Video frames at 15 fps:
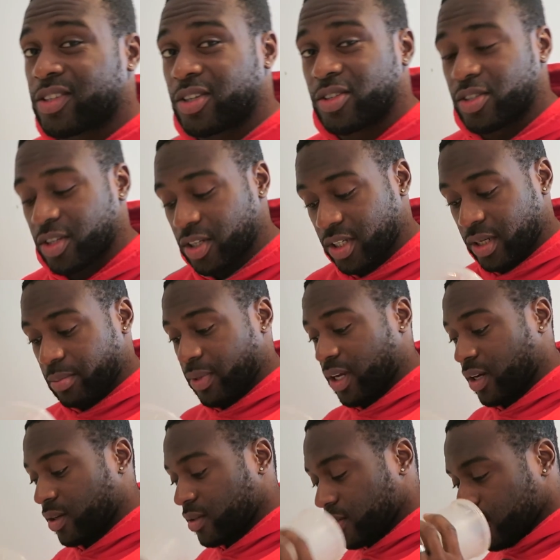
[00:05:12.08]
to go to the gym
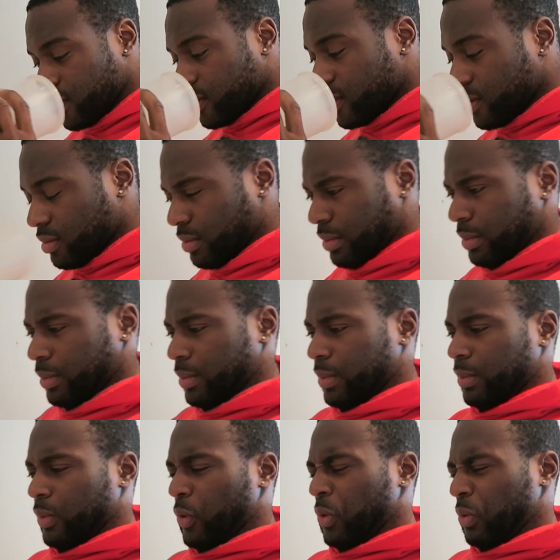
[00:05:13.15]
now.
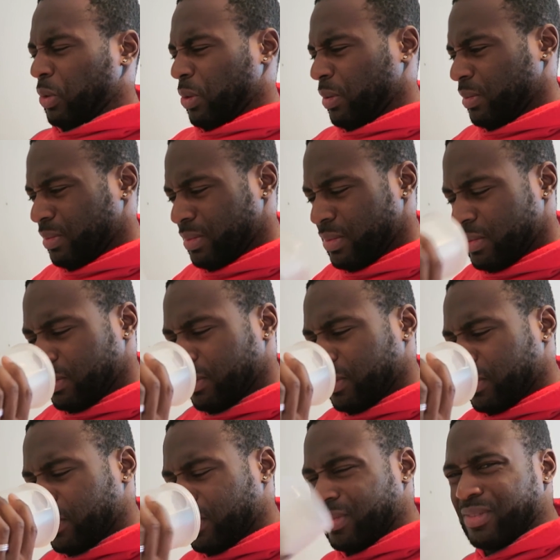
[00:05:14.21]
Whew.
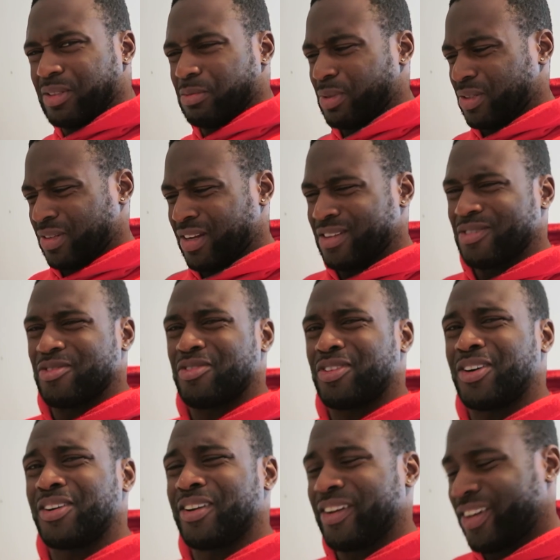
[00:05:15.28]
Smells kind of
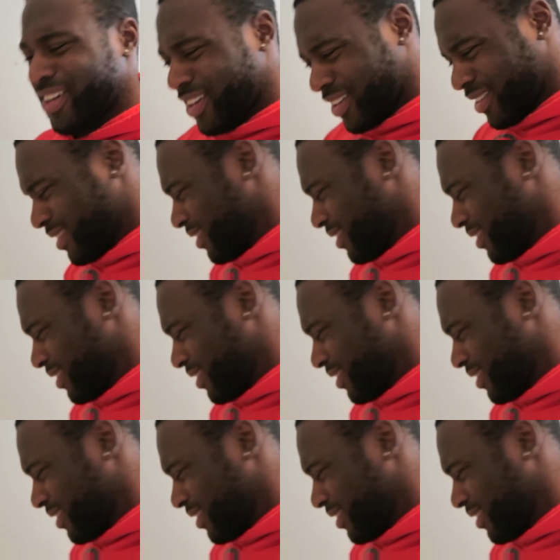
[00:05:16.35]
funky.